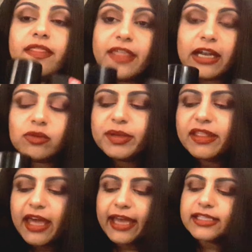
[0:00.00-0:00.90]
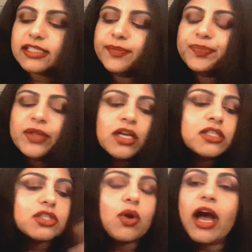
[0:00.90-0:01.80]
that will be that.
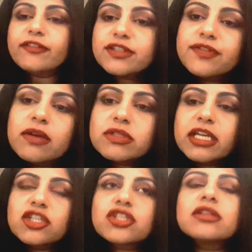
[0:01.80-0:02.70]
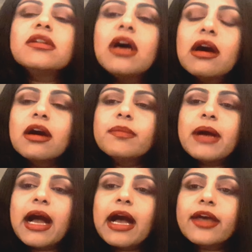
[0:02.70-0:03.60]
So after foundation,
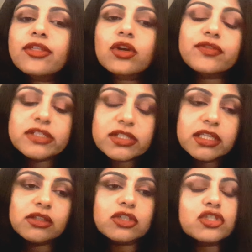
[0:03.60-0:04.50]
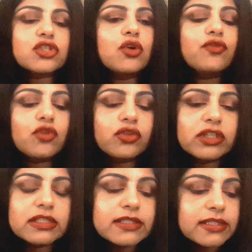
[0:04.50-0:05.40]
I thought of concealer. So for
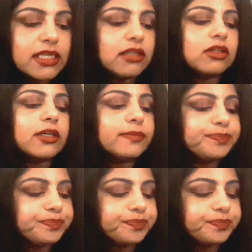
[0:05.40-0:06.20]
the concealer,